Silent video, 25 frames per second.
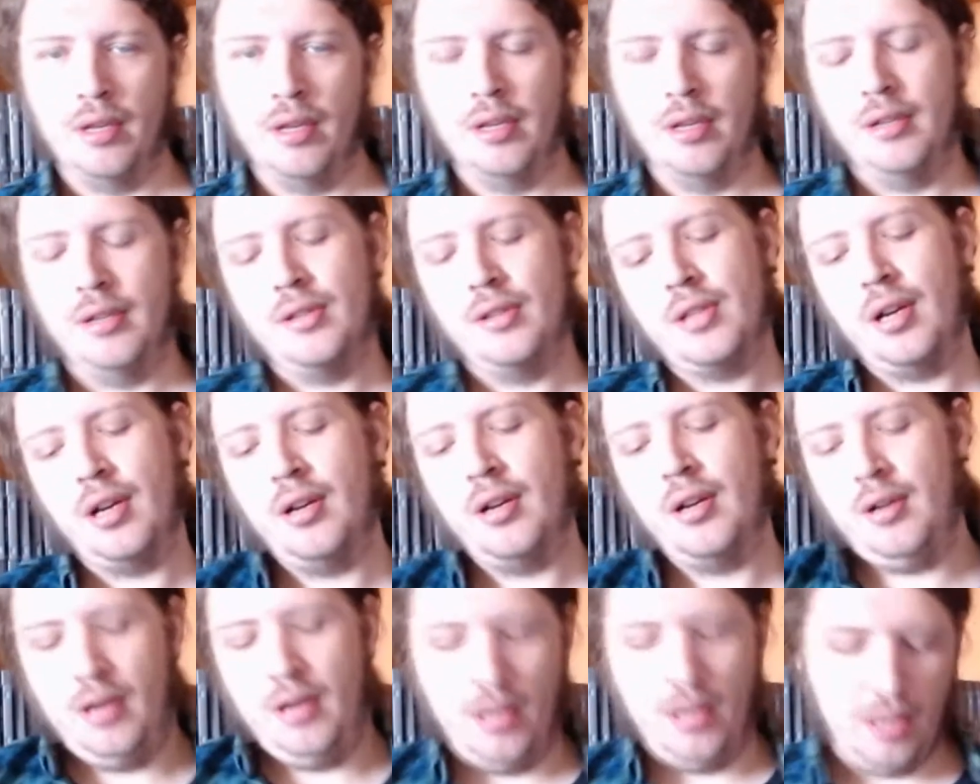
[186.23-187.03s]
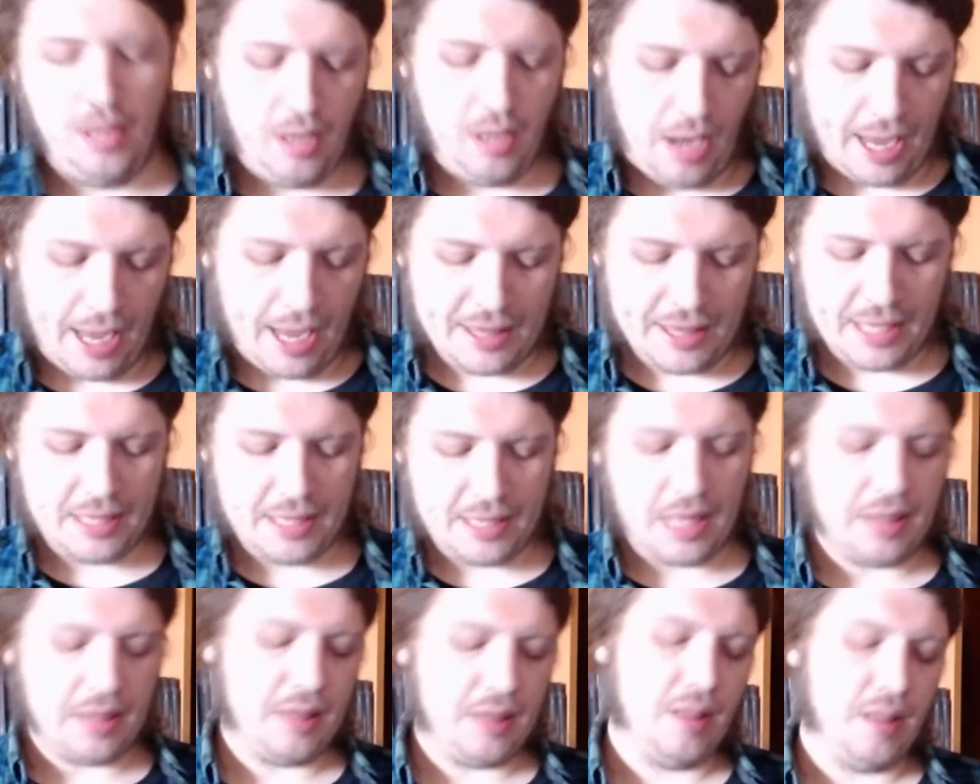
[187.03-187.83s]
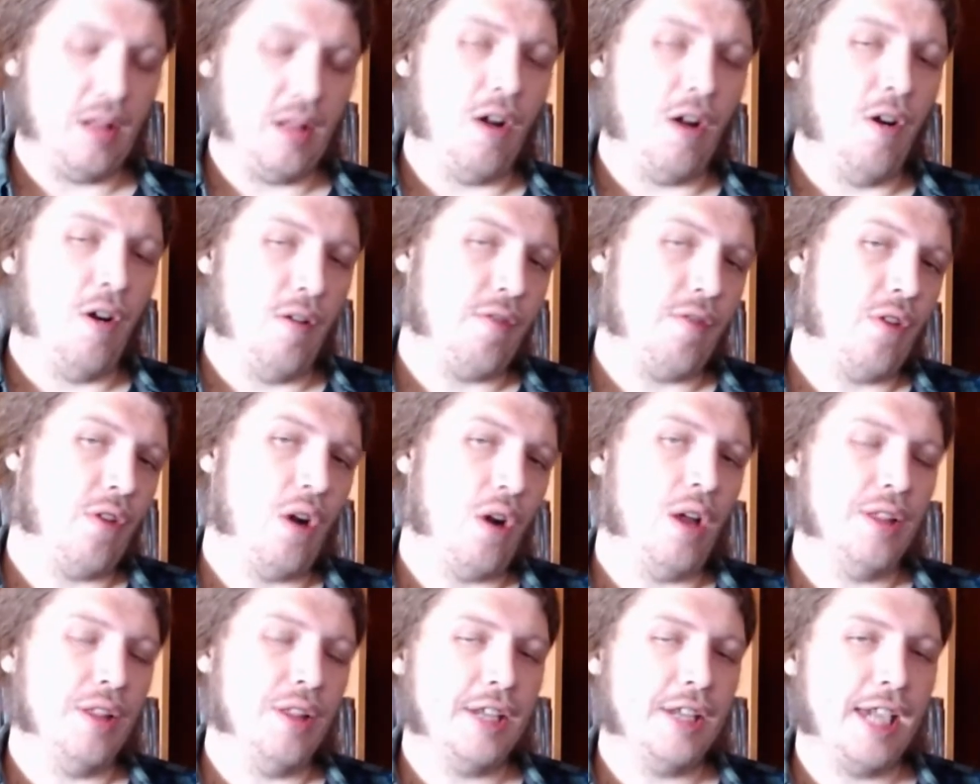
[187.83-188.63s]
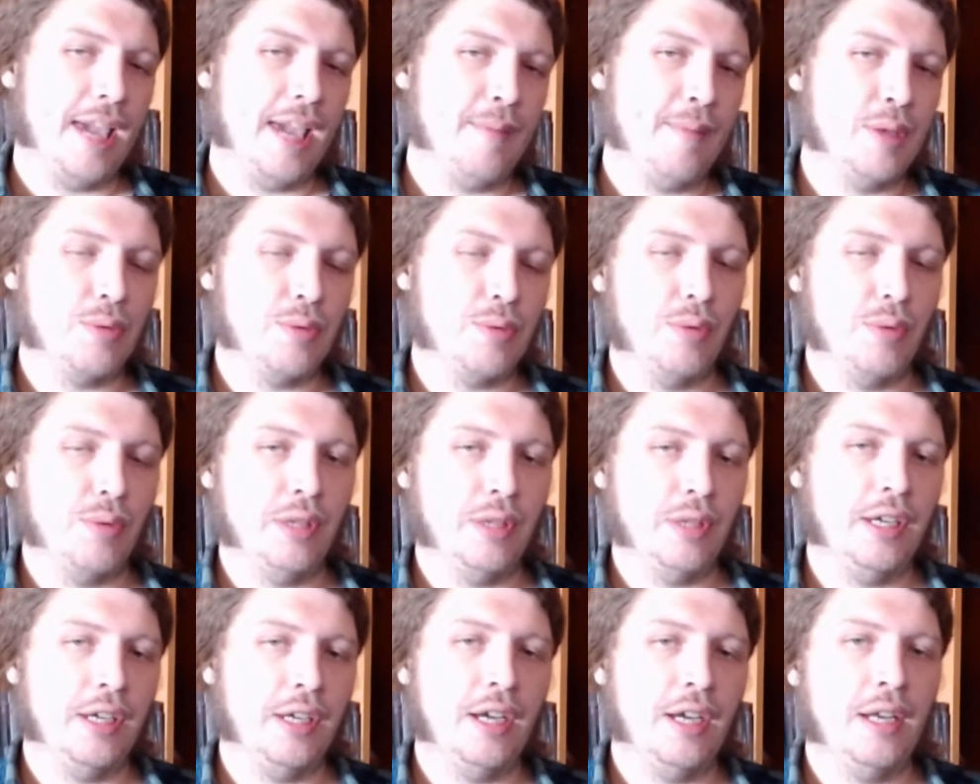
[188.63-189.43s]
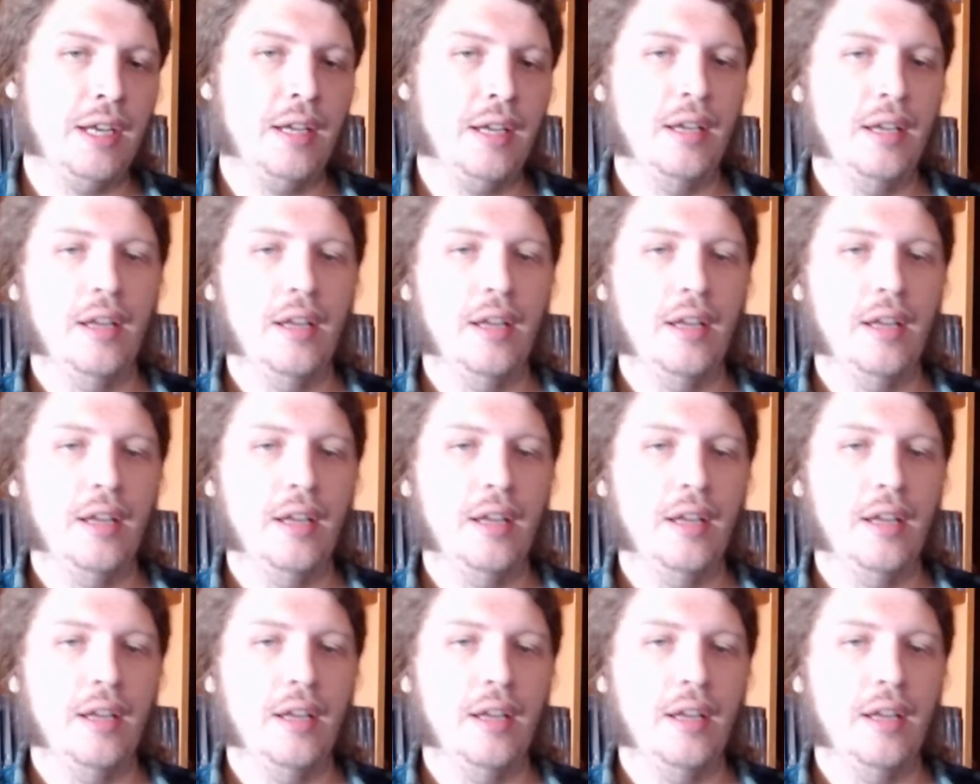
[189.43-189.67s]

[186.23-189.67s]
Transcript: So I think that overall the game is really good,